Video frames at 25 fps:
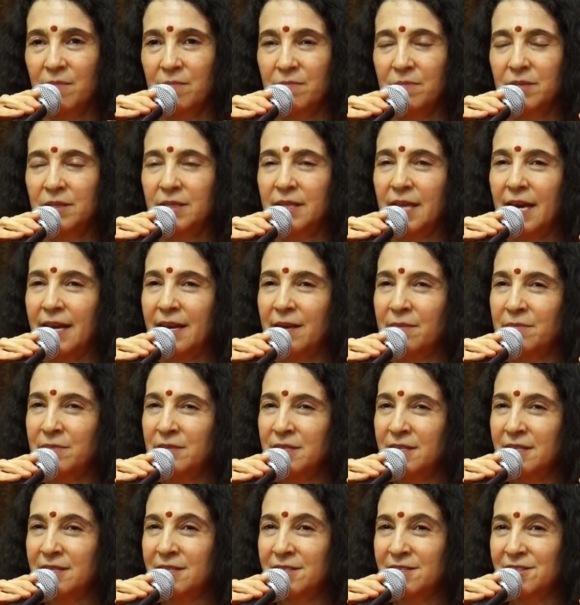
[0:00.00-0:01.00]
But that
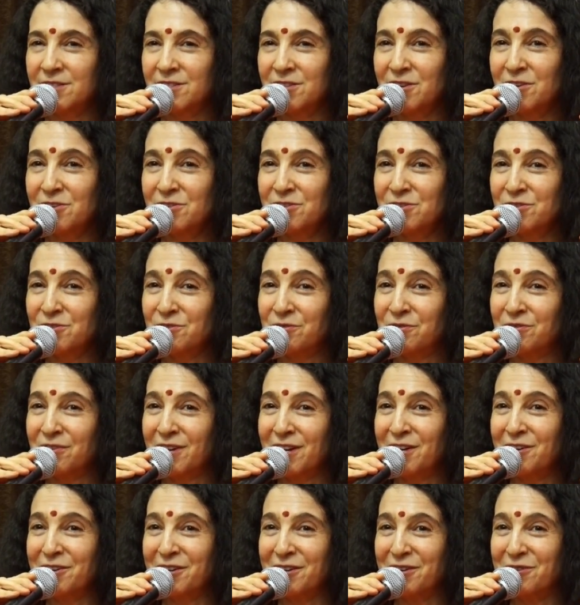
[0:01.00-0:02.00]
emptiness is also
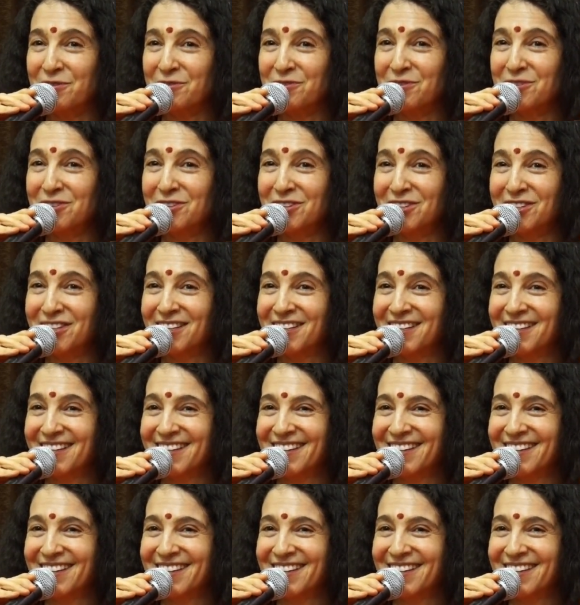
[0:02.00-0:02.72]
very full.